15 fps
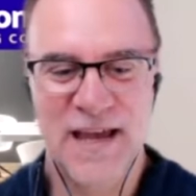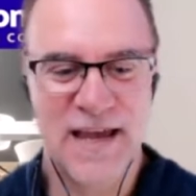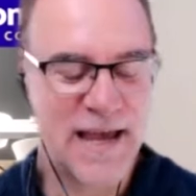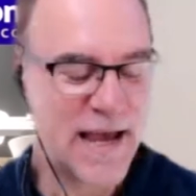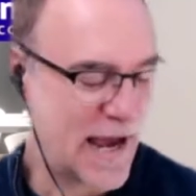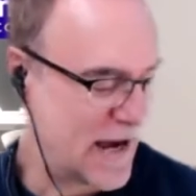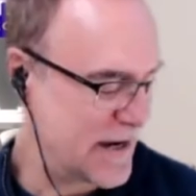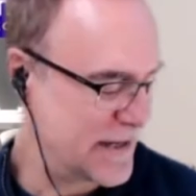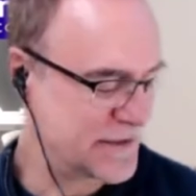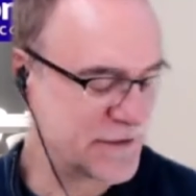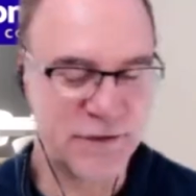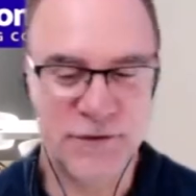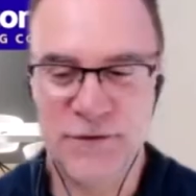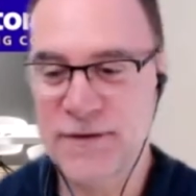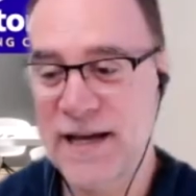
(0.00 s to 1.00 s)
I
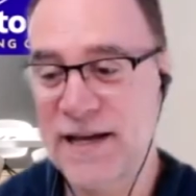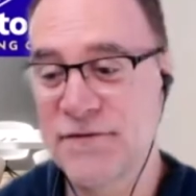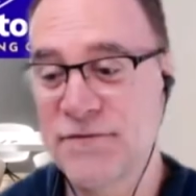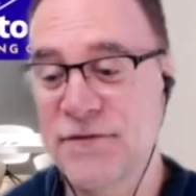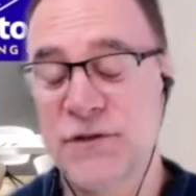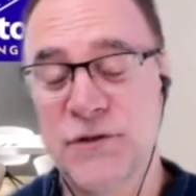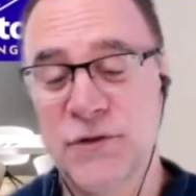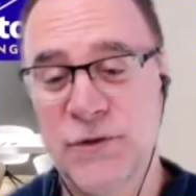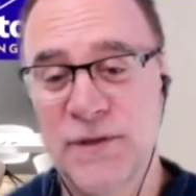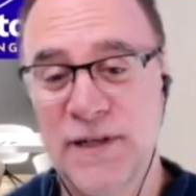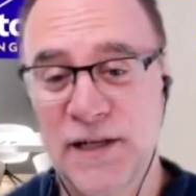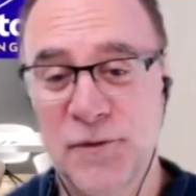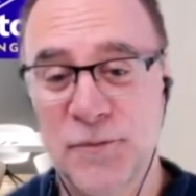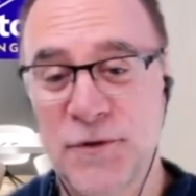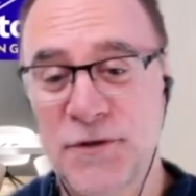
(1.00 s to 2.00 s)
do have two
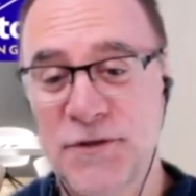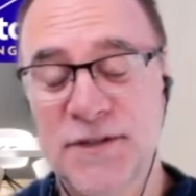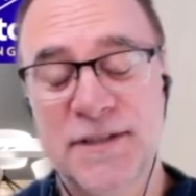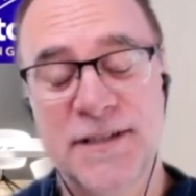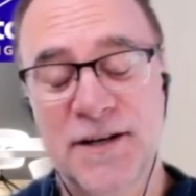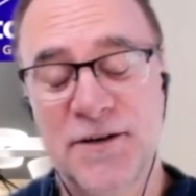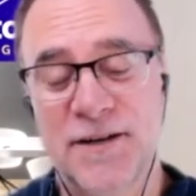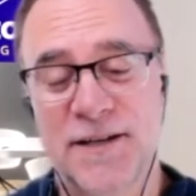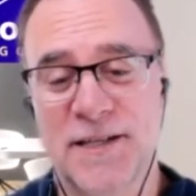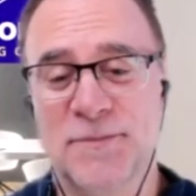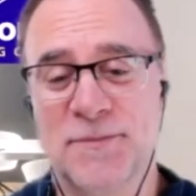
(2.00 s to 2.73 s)
little Boston Terriers.